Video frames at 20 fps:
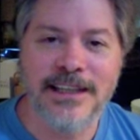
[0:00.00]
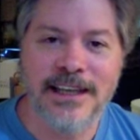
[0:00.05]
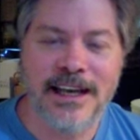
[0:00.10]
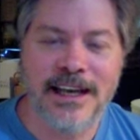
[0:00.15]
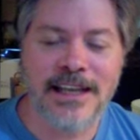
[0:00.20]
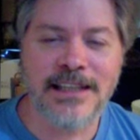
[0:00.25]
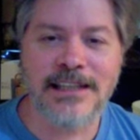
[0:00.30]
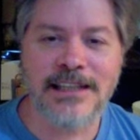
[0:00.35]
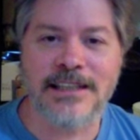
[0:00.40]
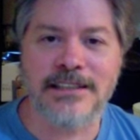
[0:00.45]

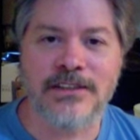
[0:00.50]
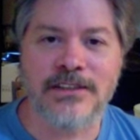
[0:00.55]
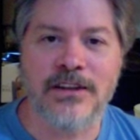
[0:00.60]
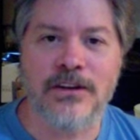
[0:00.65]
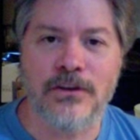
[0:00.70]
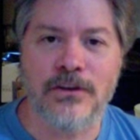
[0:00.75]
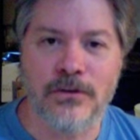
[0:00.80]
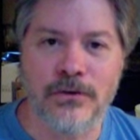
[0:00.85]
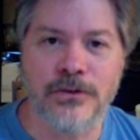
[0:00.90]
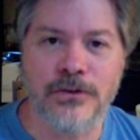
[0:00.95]
I think it's
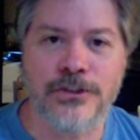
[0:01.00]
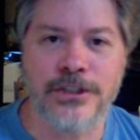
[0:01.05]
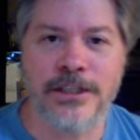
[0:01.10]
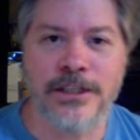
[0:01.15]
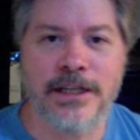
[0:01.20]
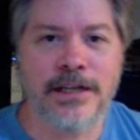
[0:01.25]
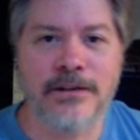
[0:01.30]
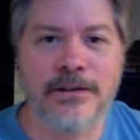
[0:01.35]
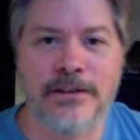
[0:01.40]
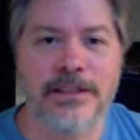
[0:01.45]
all a horseshit.
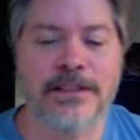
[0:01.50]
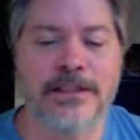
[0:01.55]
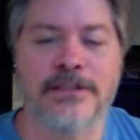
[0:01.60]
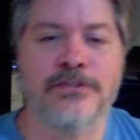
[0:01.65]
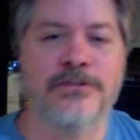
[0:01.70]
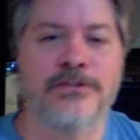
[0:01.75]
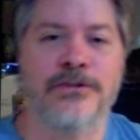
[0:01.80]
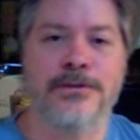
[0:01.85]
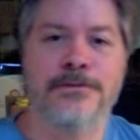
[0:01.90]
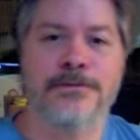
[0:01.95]
I don't think it's
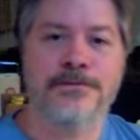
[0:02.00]
true.